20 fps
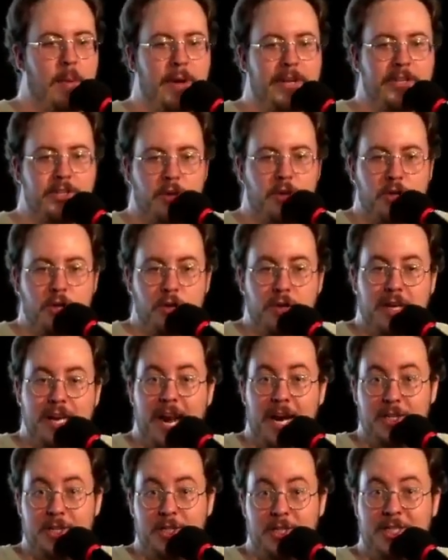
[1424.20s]
and so you can
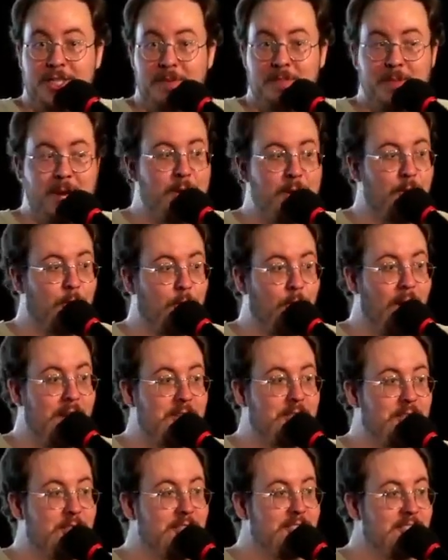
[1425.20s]
actually submit your
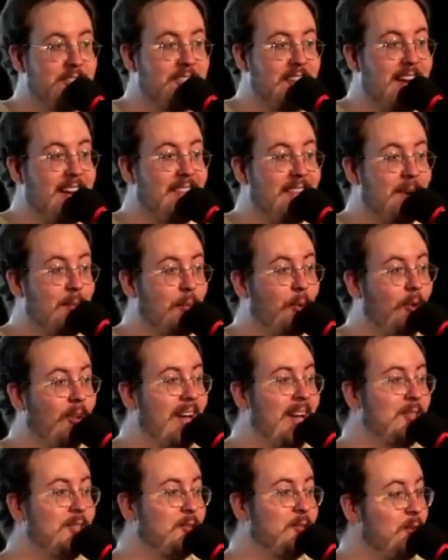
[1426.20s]
questions and then we'll
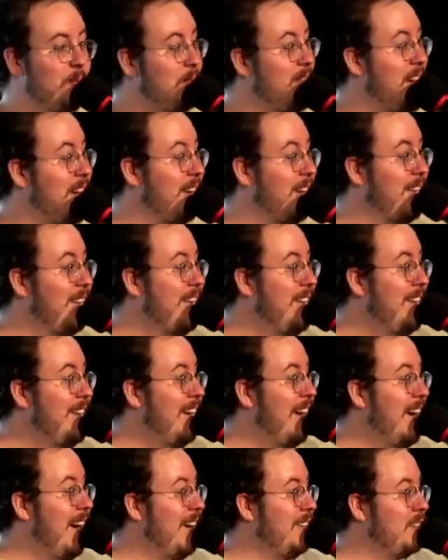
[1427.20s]
answer them then.
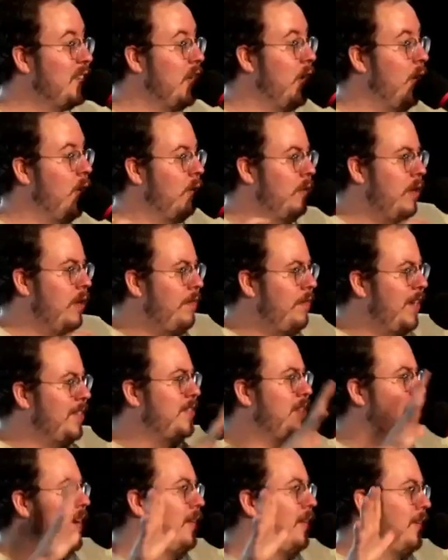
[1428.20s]
Uh, so if I
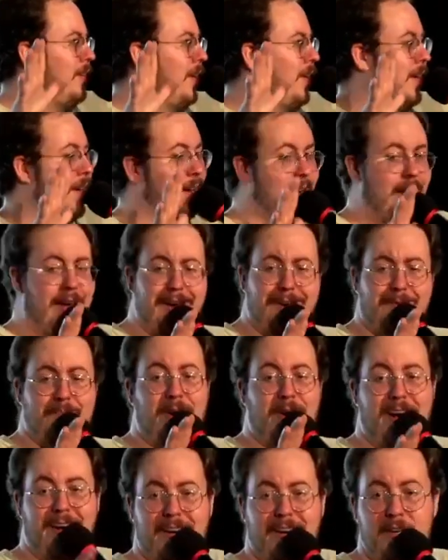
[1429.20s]
say anything kind of out of
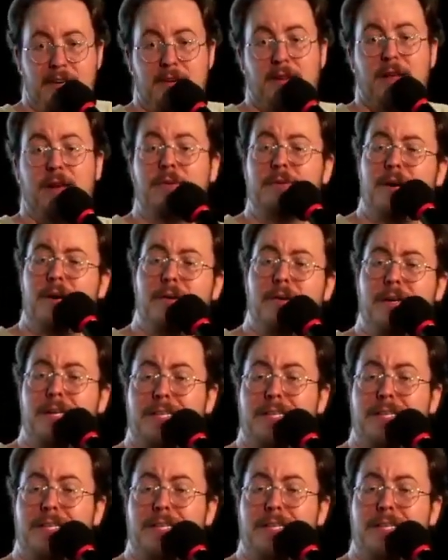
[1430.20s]
pocket and you're like, whoa, what did he